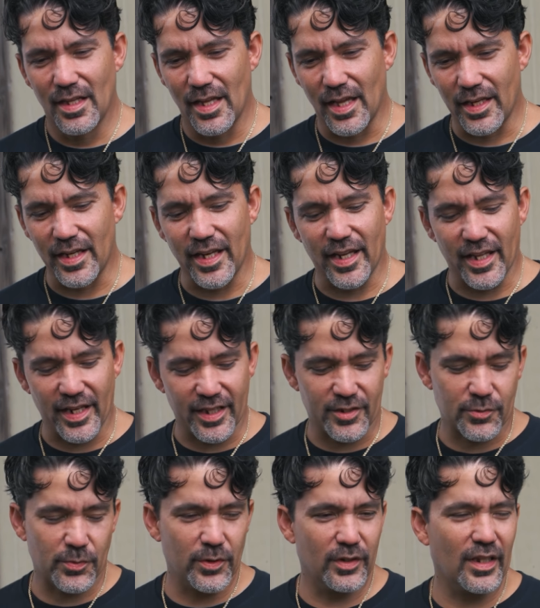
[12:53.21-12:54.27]
And
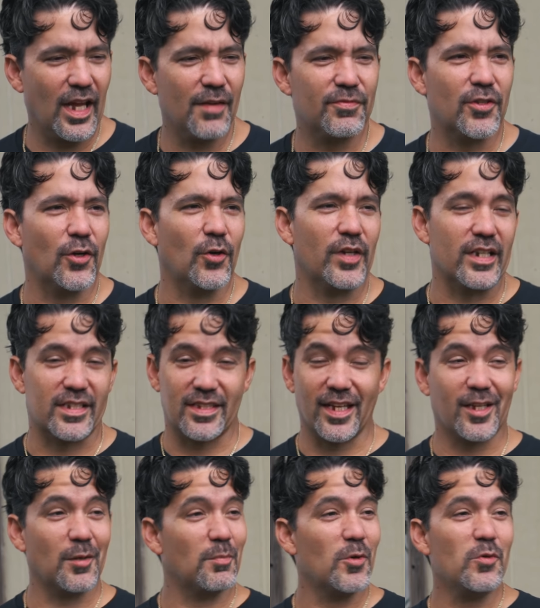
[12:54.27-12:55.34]
it's real life, though. And it's
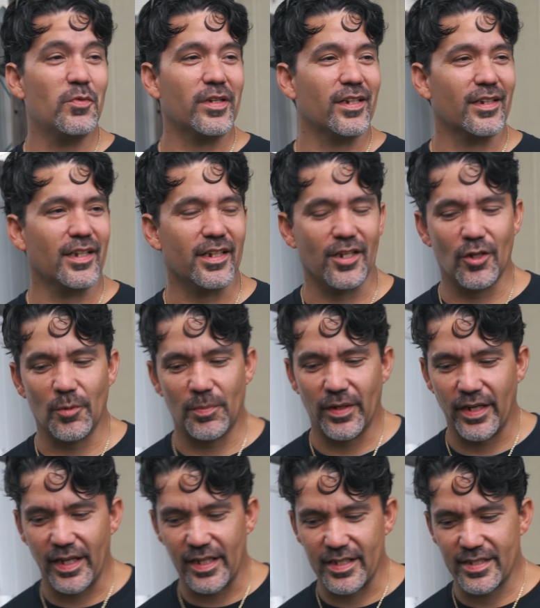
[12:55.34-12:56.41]
like a movie, you know.
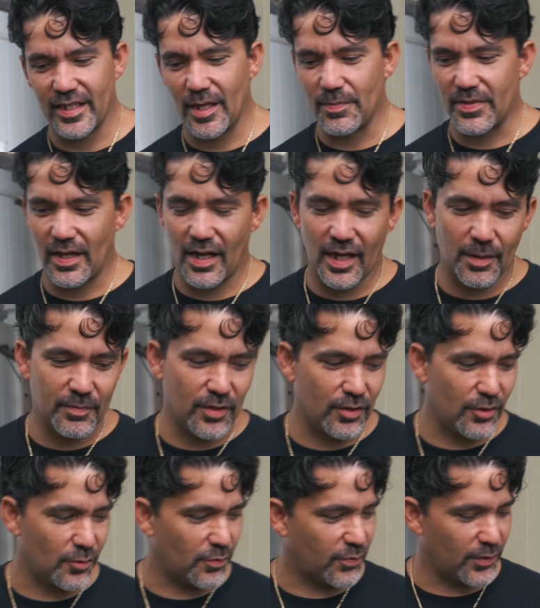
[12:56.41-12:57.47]
But in the same time,
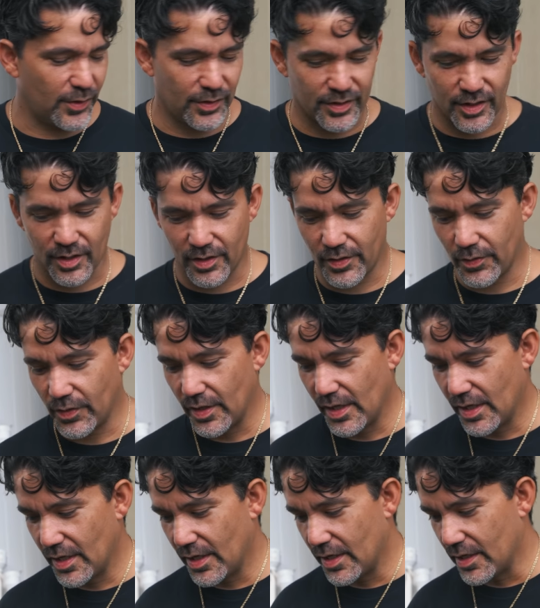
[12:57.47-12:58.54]
you feel, you
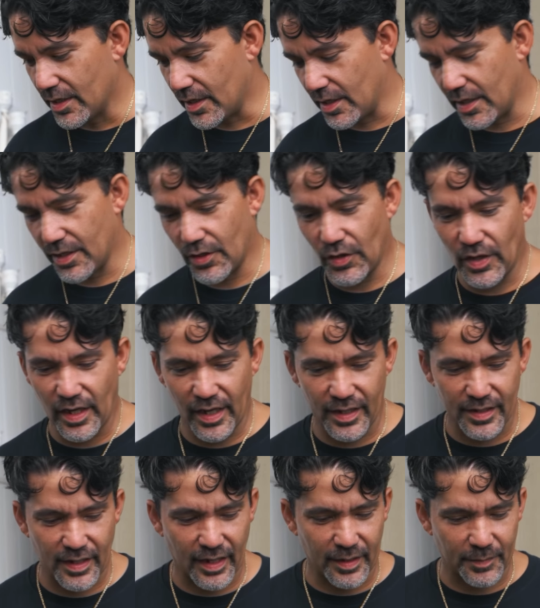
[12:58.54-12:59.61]
know,
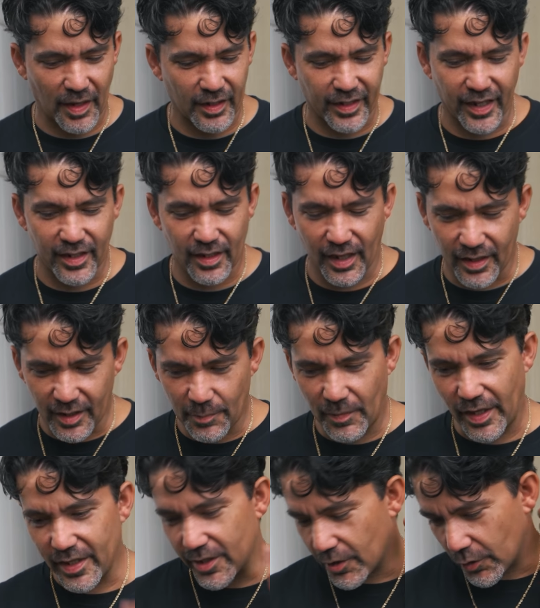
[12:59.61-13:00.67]
I let
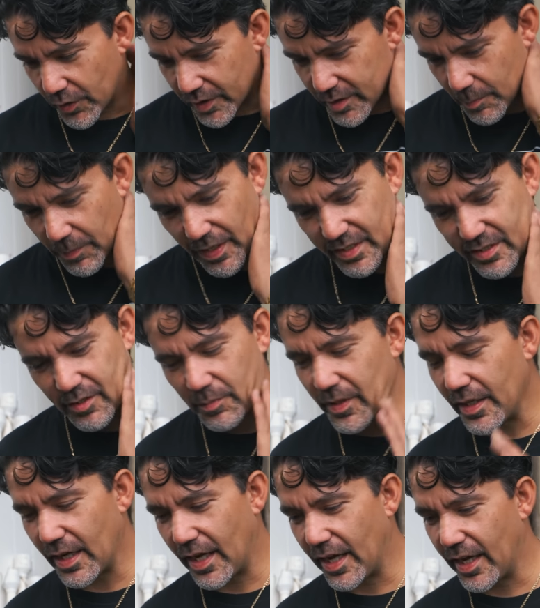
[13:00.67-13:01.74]
my ego get the best of
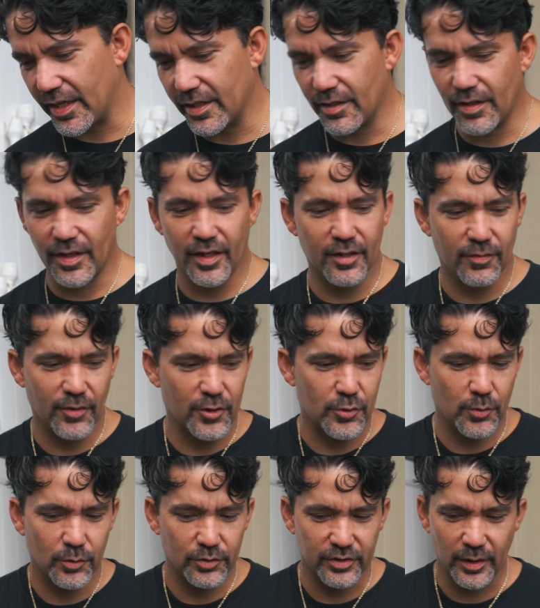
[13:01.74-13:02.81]
me. I had
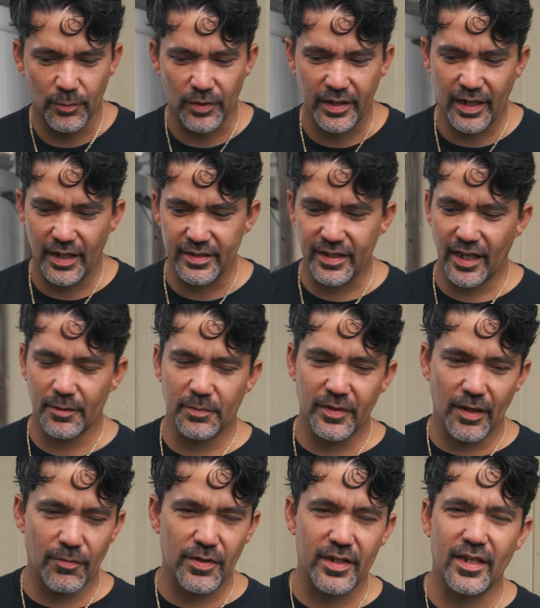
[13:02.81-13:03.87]
individuals that would contact
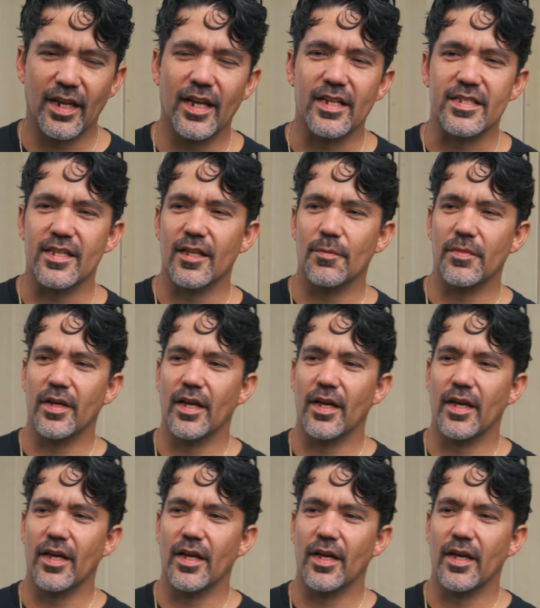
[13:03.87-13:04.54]
me every day, tell me